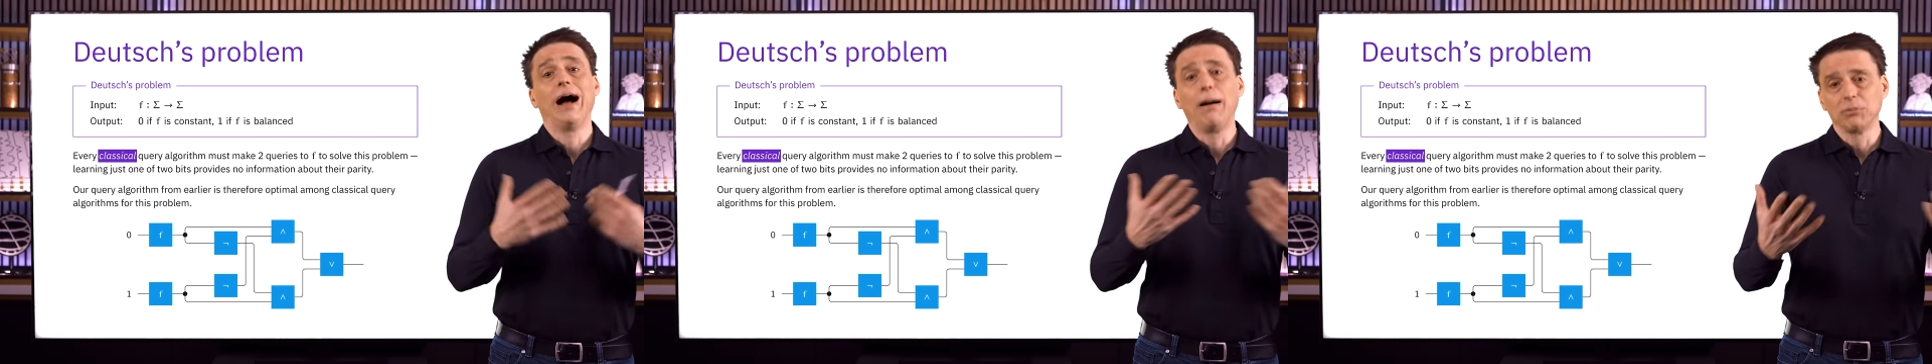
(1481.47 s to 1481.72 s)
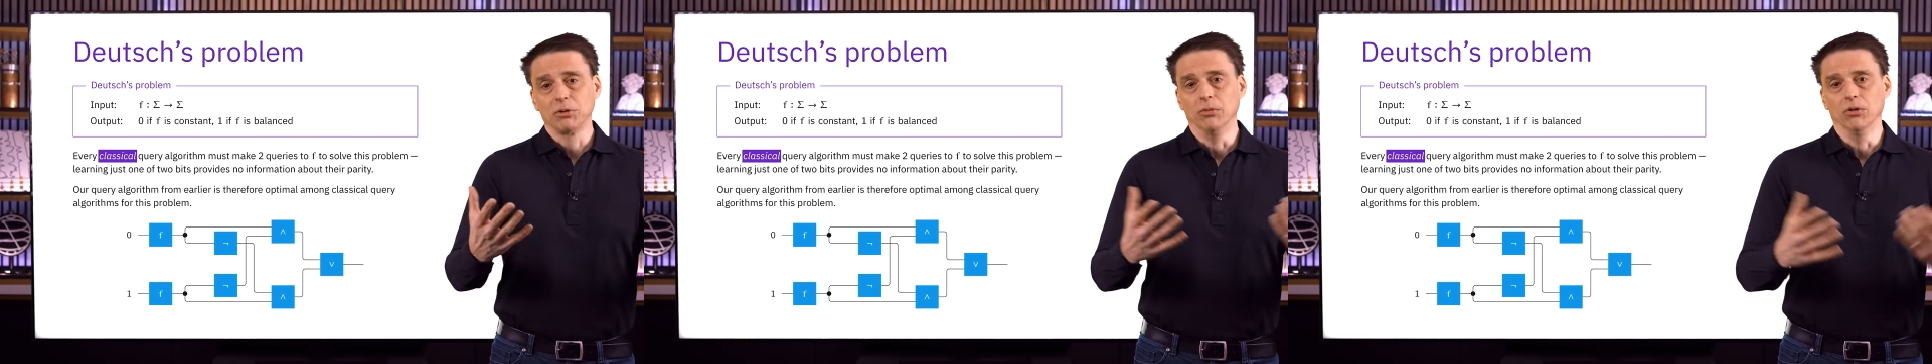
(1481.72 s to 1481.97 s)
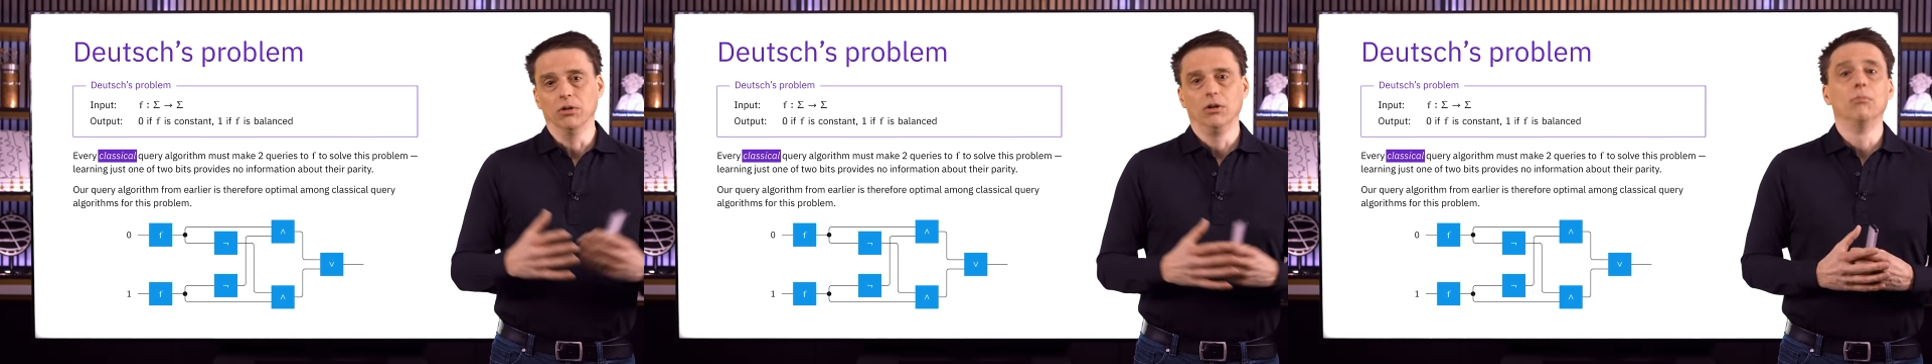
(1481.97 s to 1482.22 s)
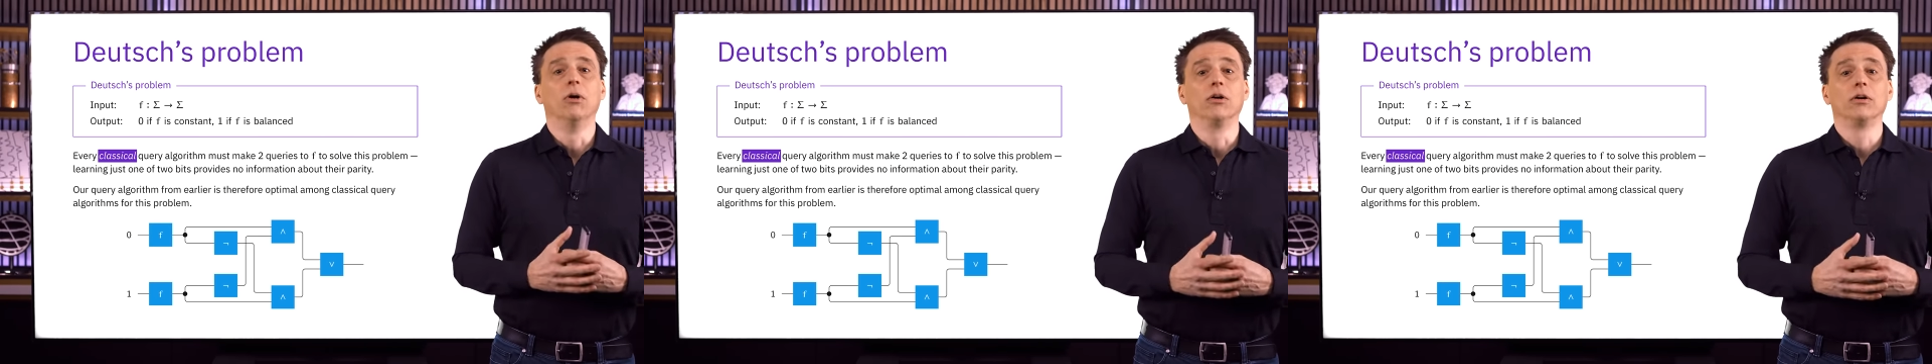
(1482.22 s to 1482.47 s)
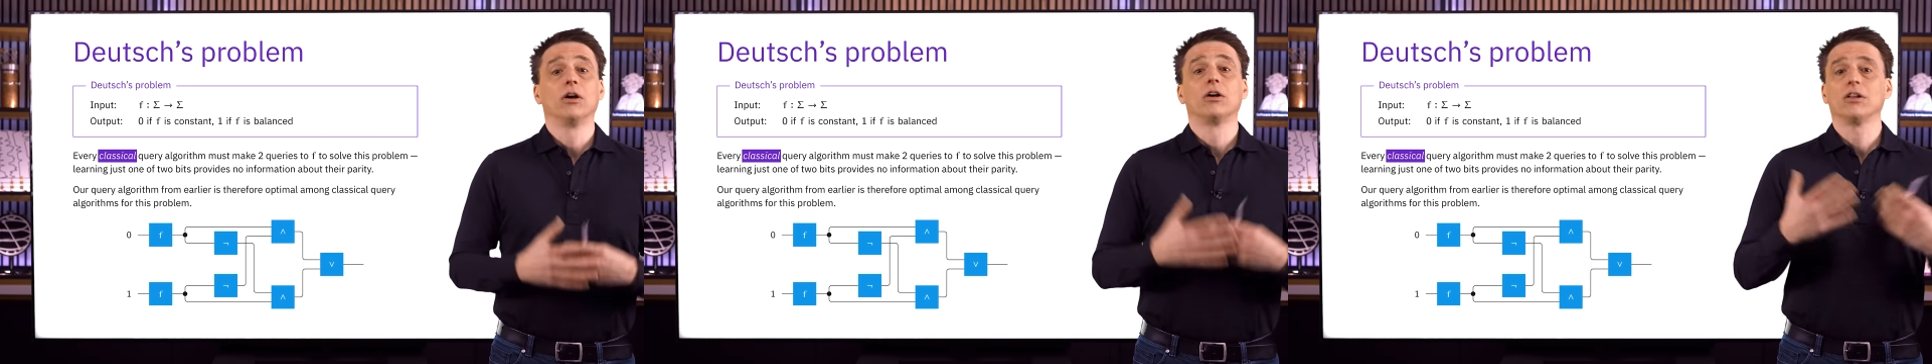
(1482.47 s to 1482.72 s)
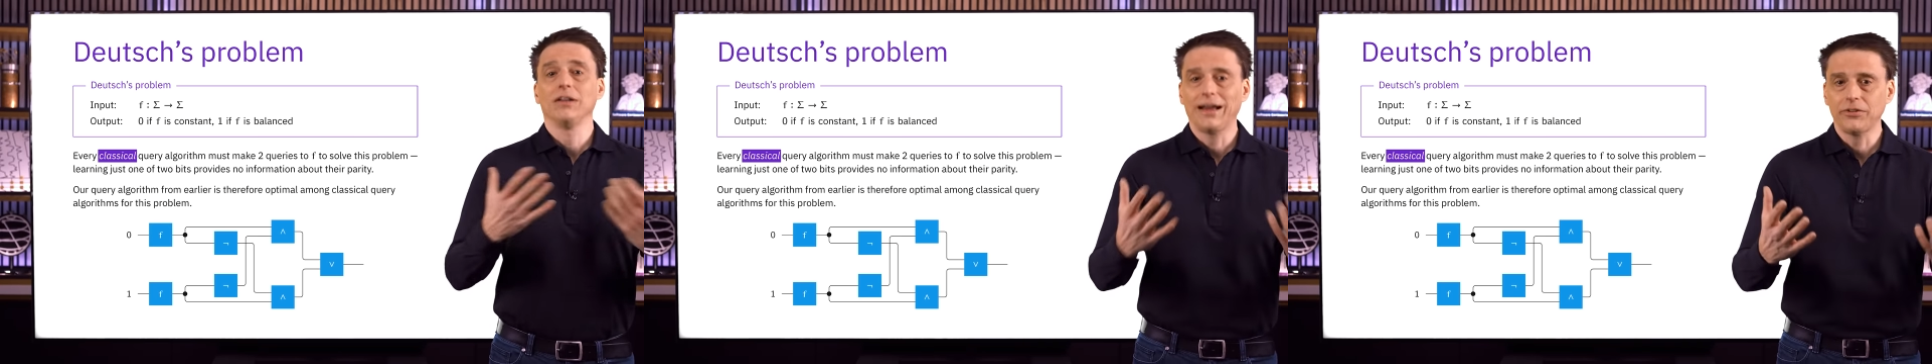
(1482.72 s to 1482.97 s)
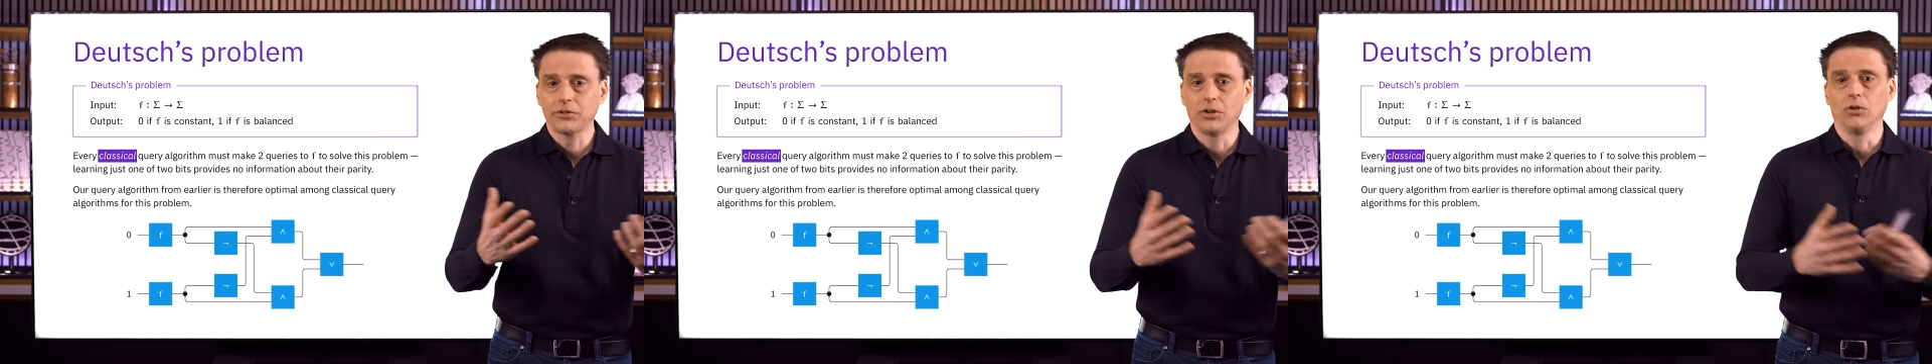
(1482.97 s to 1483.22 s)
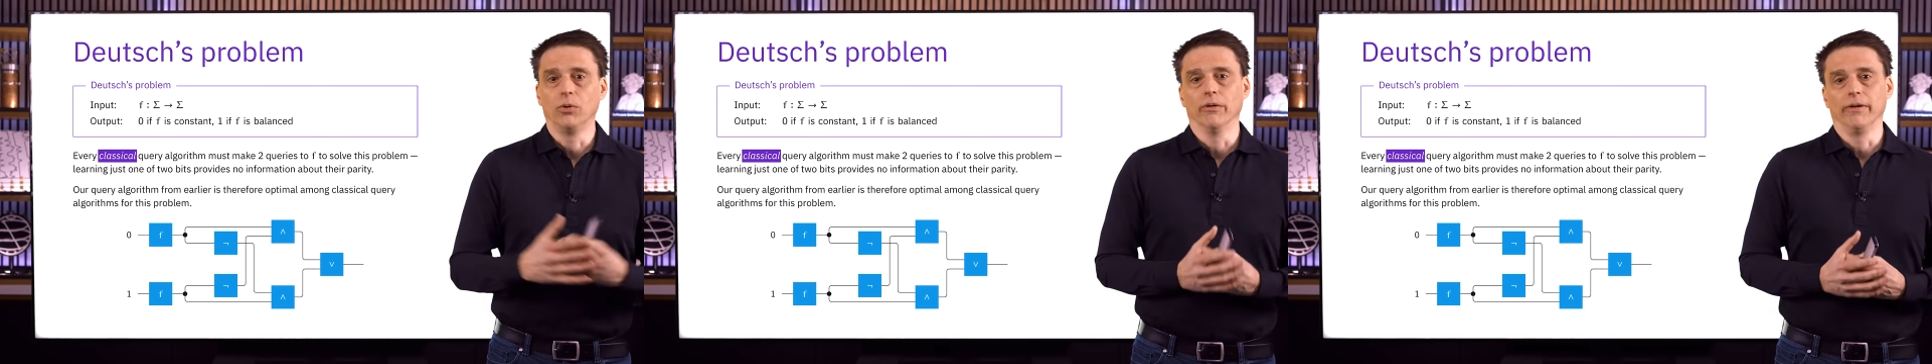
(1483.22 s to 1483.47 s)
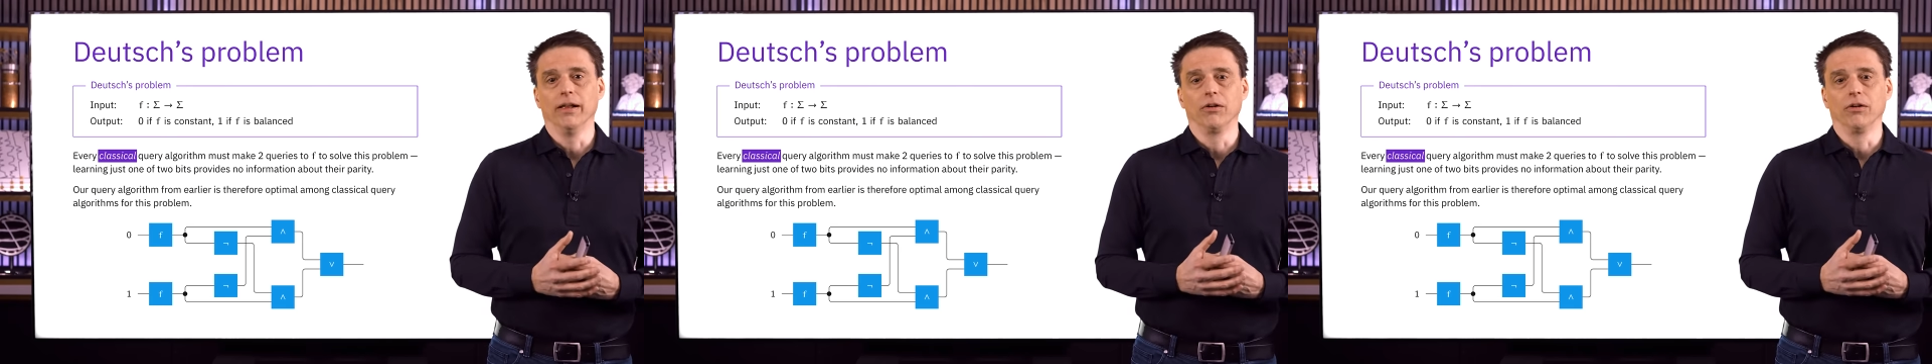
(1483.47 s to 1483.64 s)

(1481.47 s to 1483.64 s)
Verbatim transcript: optimal among classical query